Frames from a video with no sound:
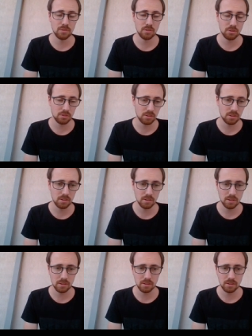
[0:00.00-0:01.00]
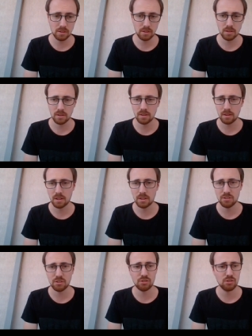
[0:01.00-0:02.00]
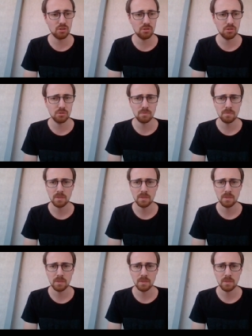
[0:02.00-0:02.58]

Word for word: just seen in the uh, lines I showed you.